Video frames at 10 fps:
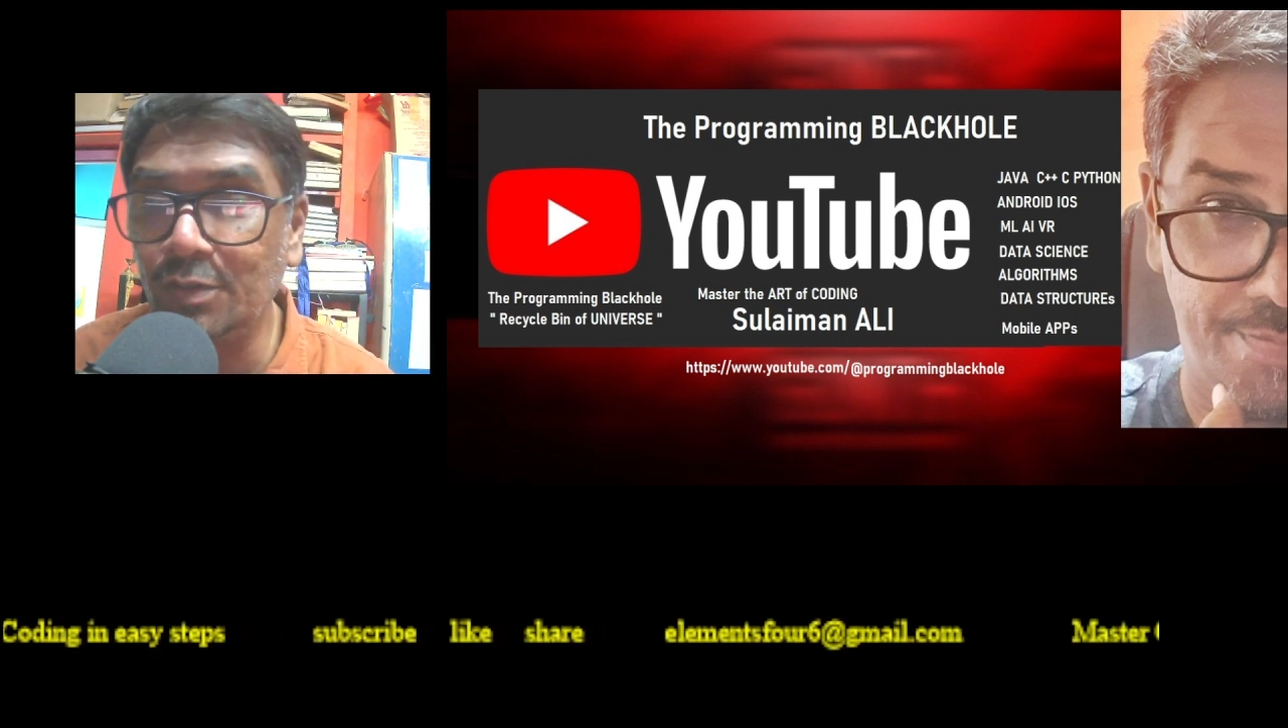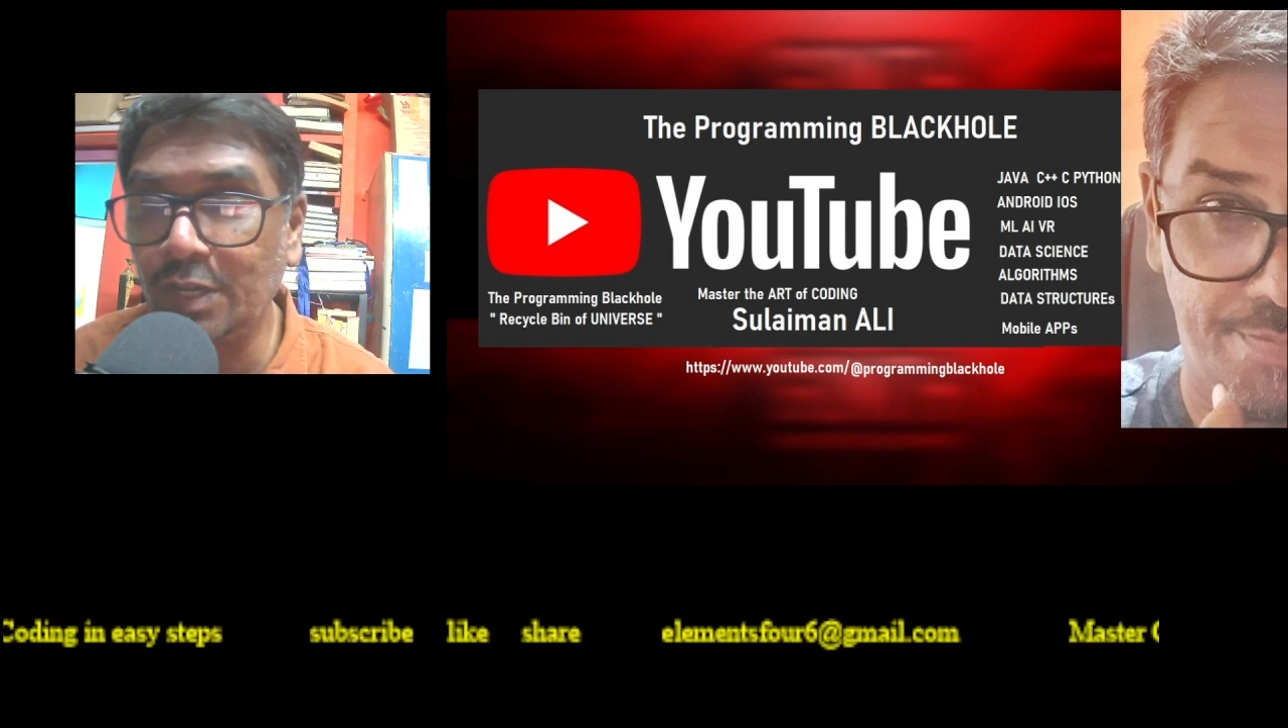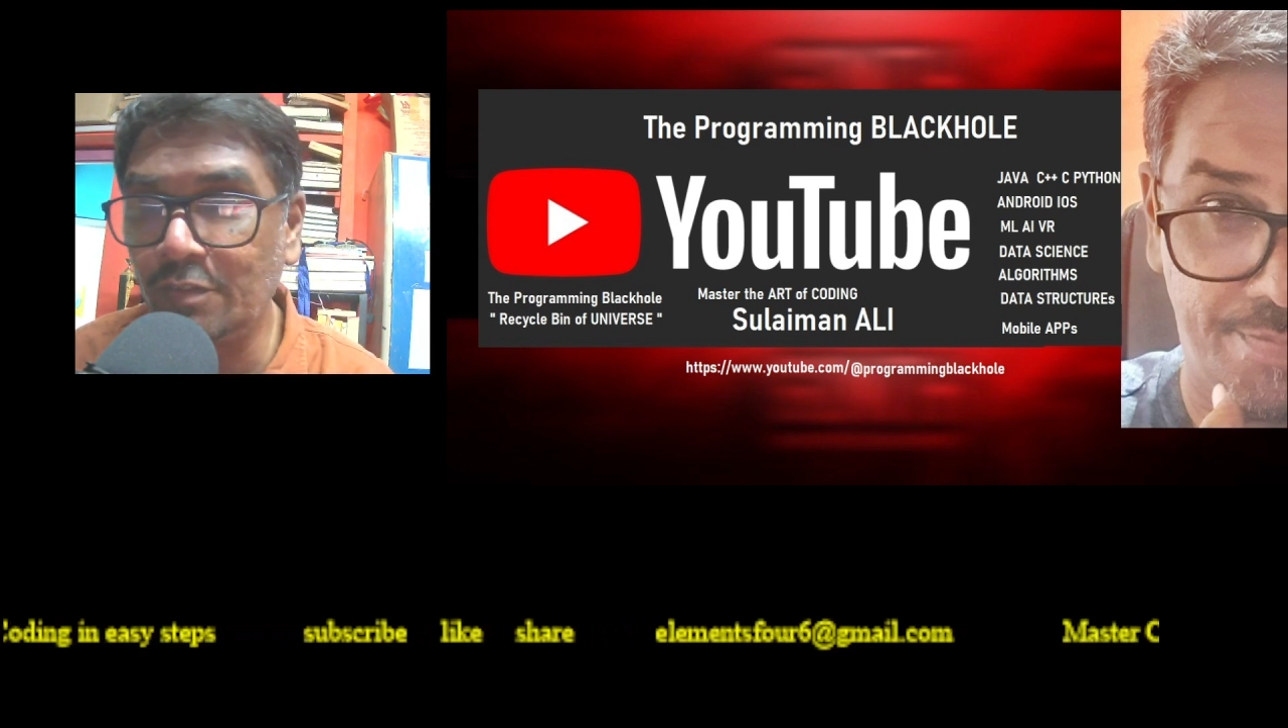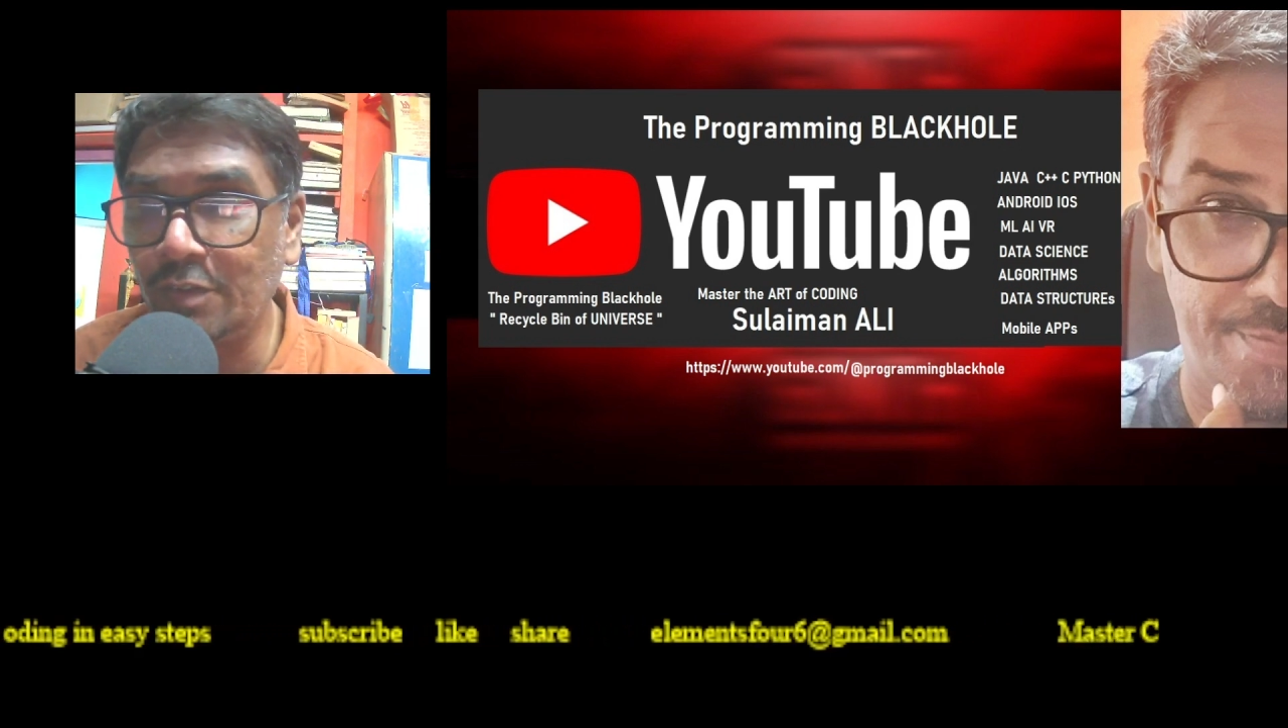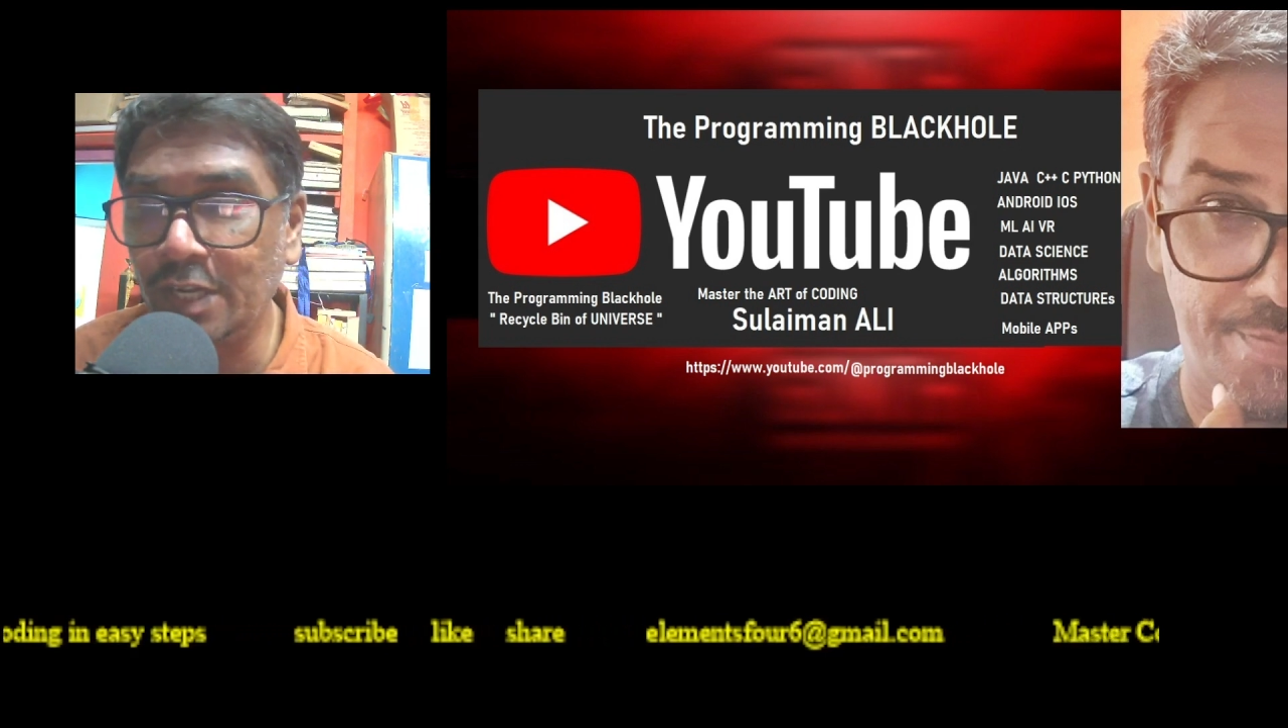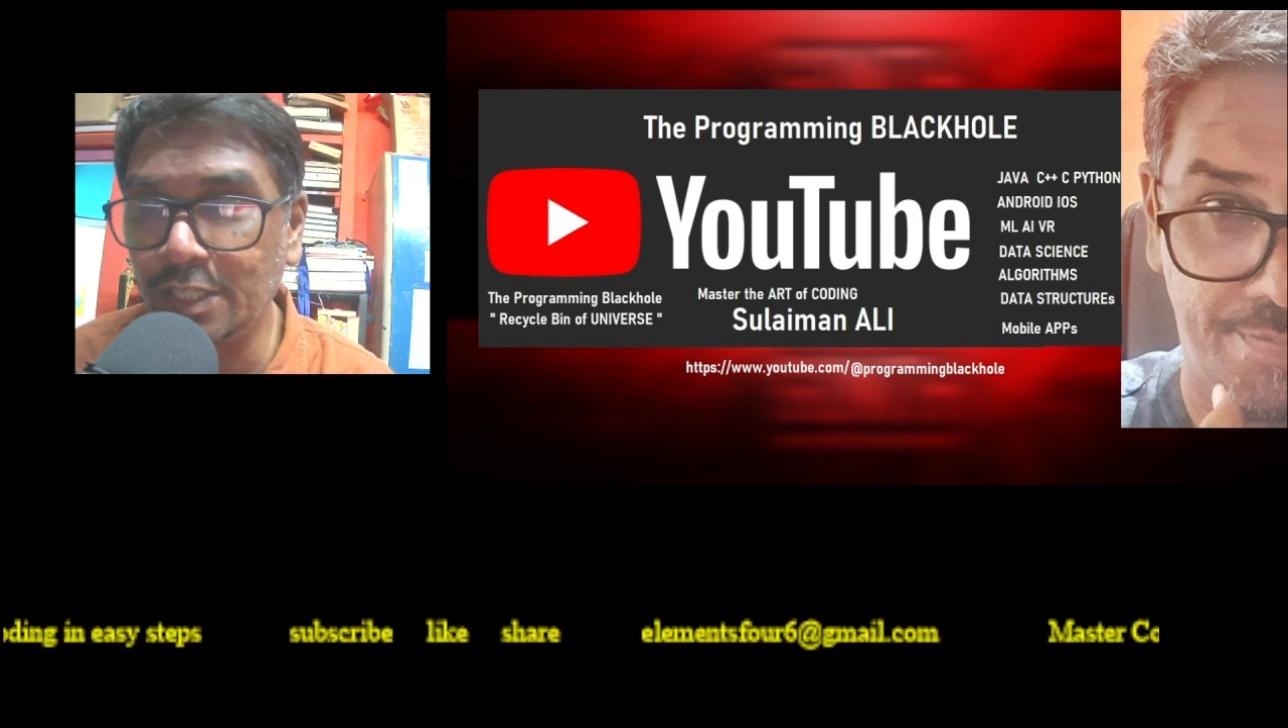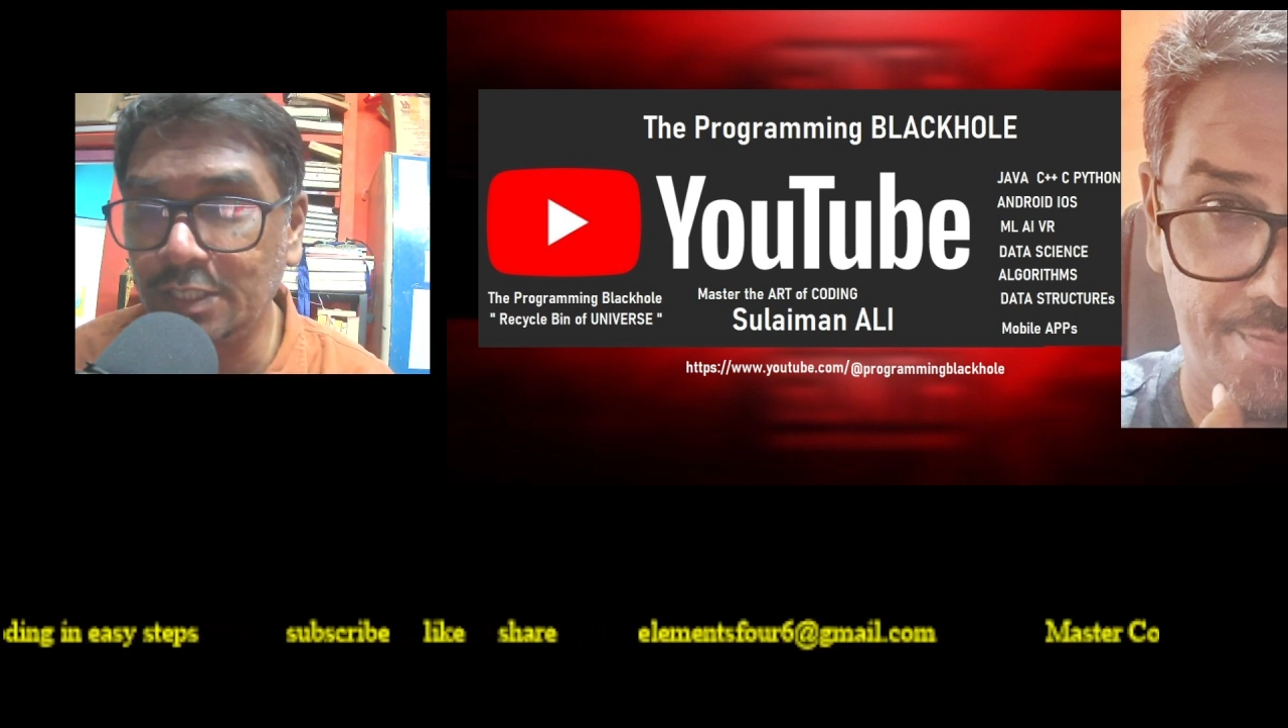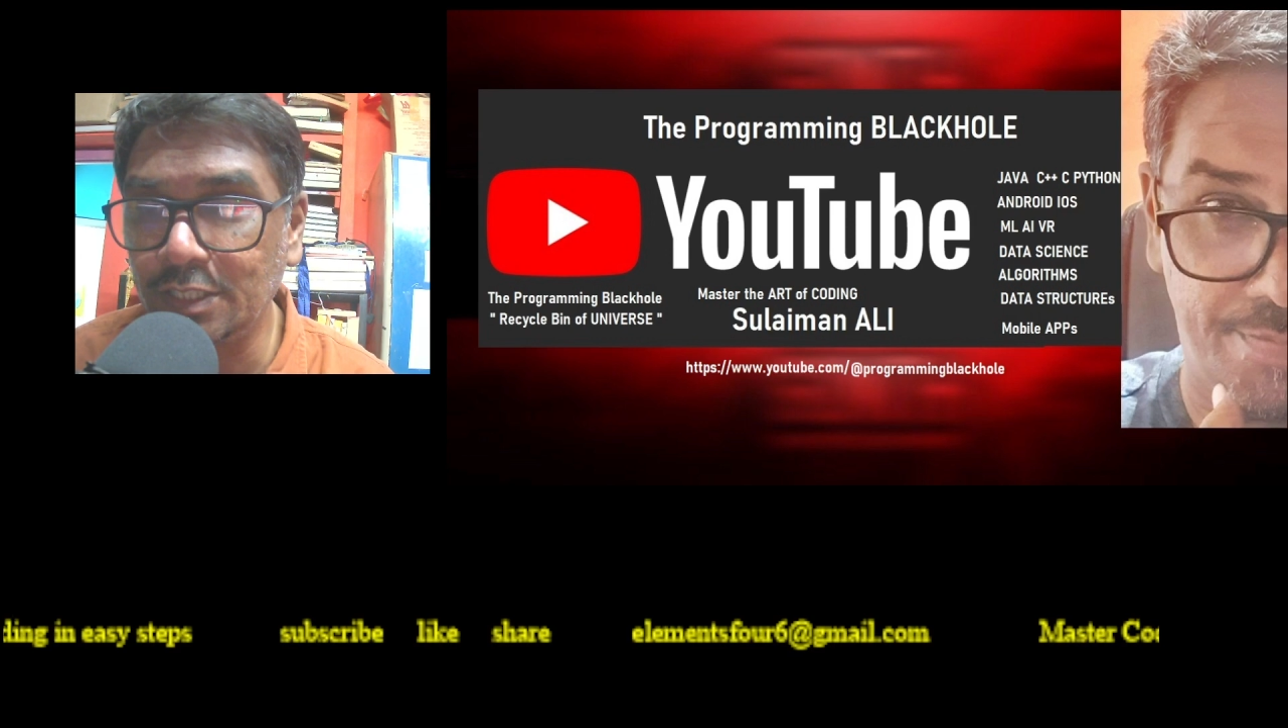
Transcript: require is